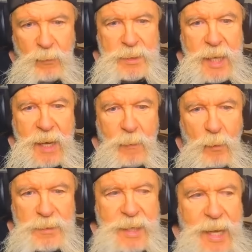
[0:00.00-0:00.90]
one guy
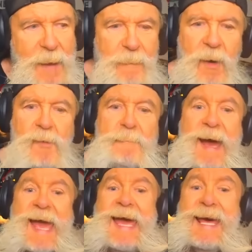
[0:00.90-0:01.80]
one time, I hurt
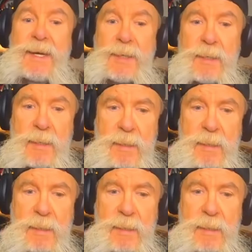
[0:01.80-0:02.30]
my hand.